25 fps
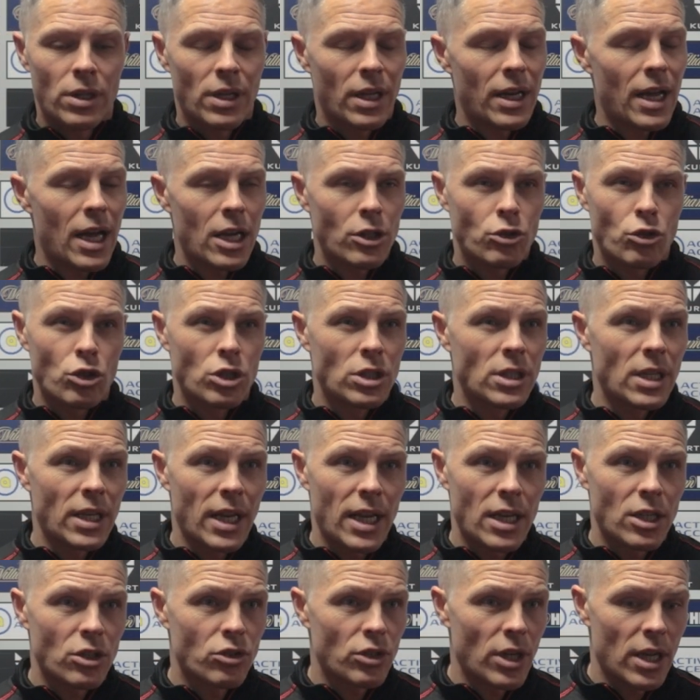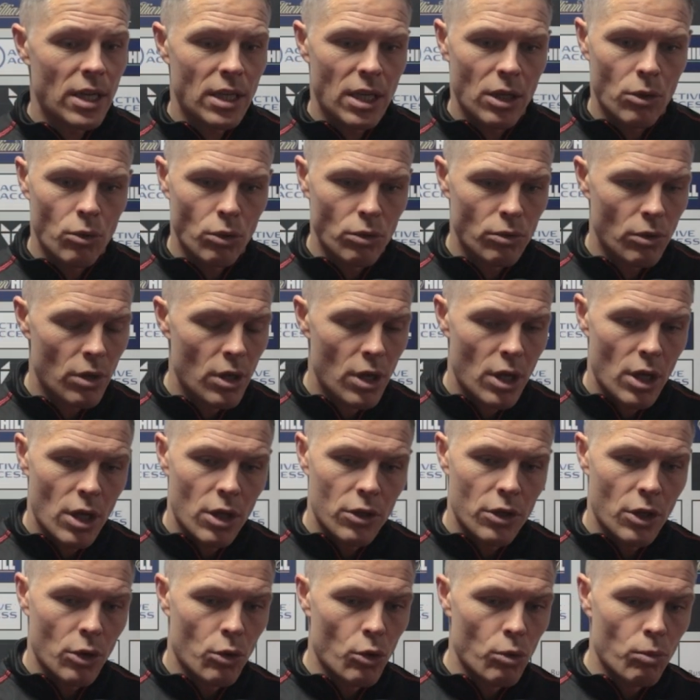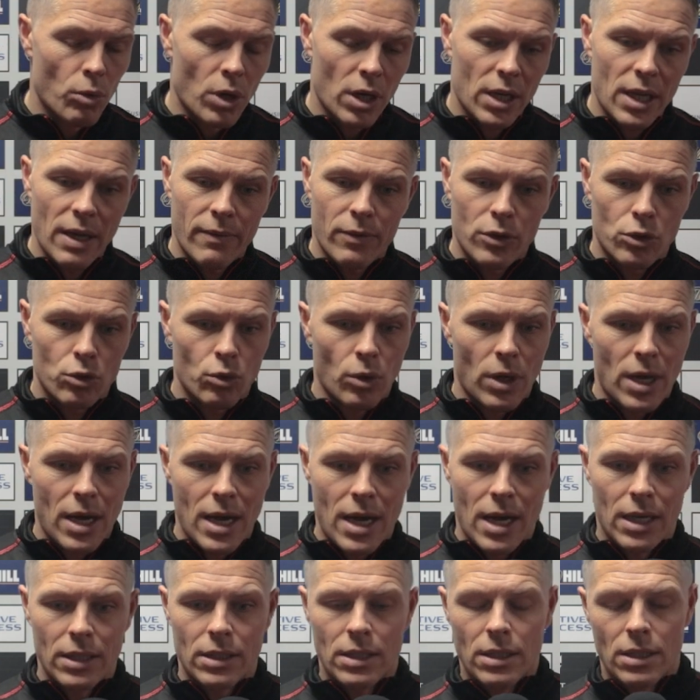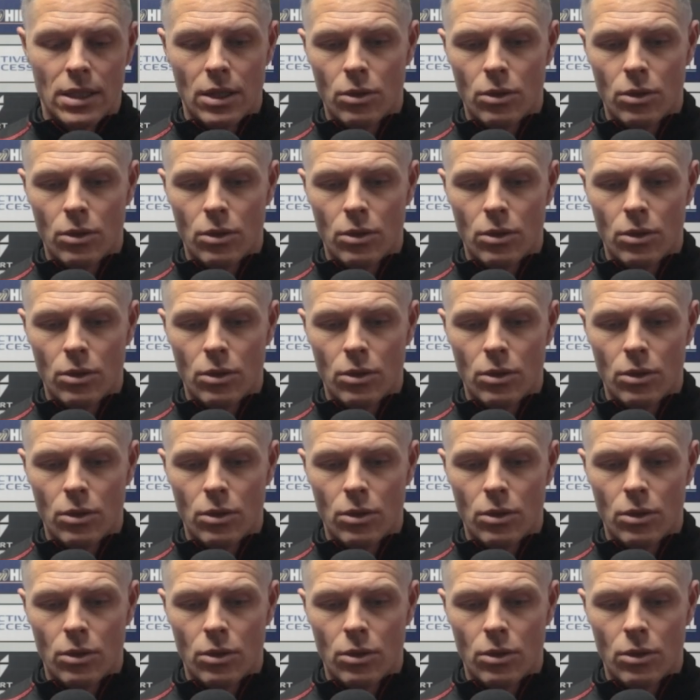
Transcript: And their attitude's great in training. They go and work ever so hard.